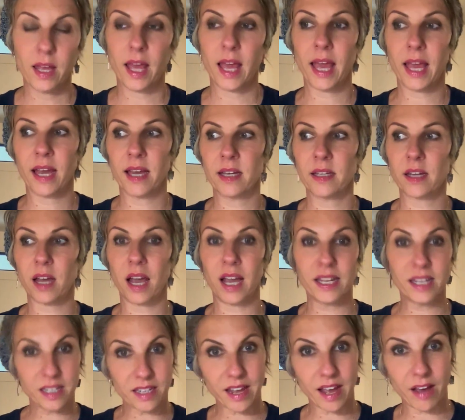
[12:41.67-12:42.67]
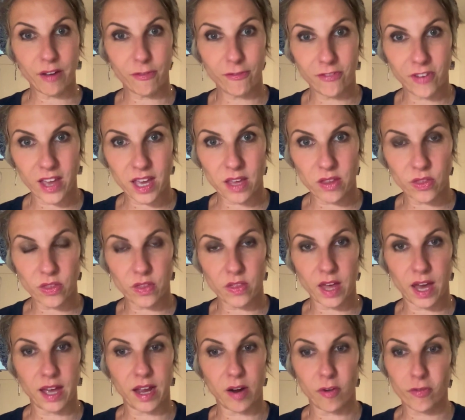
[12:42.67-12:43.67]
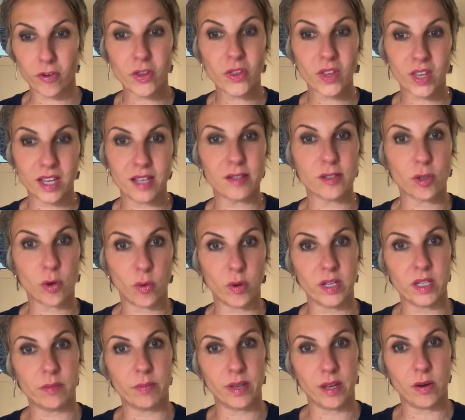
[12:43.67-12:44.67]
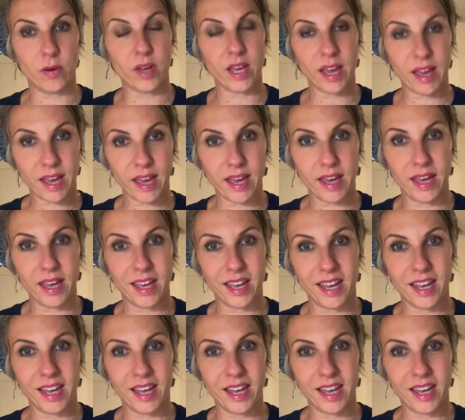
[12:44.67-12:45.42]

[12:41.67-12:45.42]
and I need to have faith that everything is going to be okay.